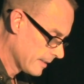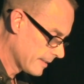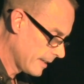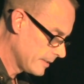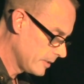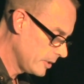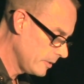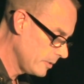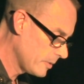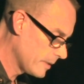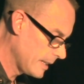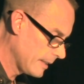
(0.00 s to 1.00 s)
Because I
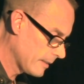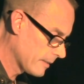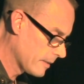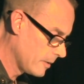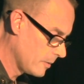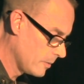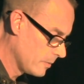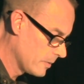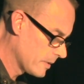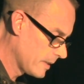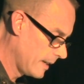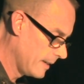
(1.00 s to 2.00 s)
do think the